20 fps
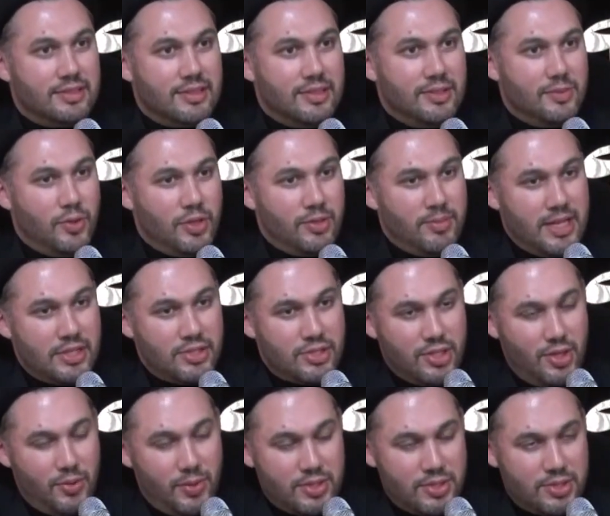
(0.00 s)
What about so
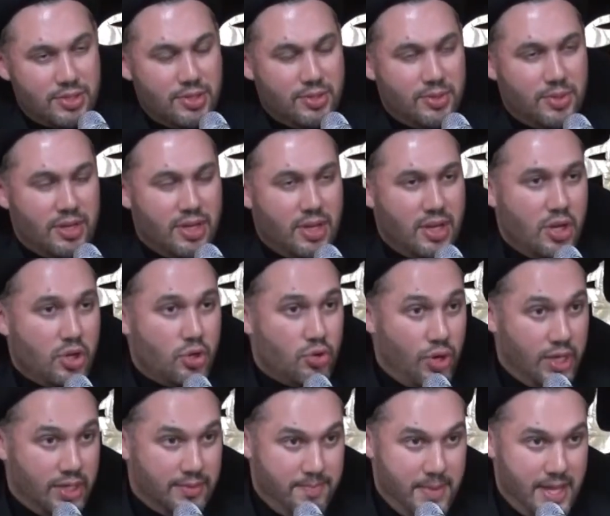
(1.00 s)
and so?
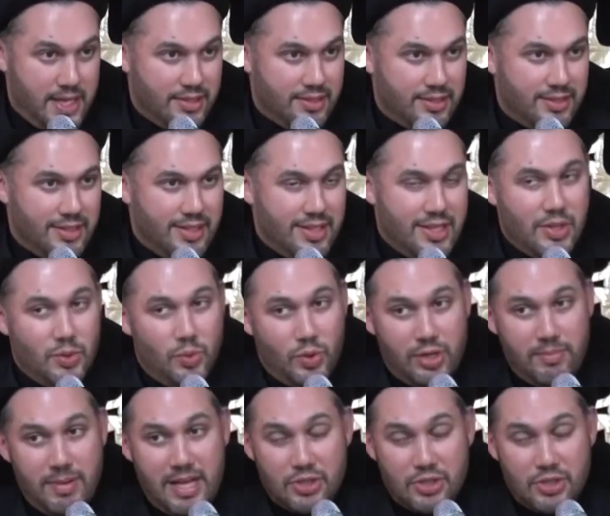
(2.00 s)
Great man. What about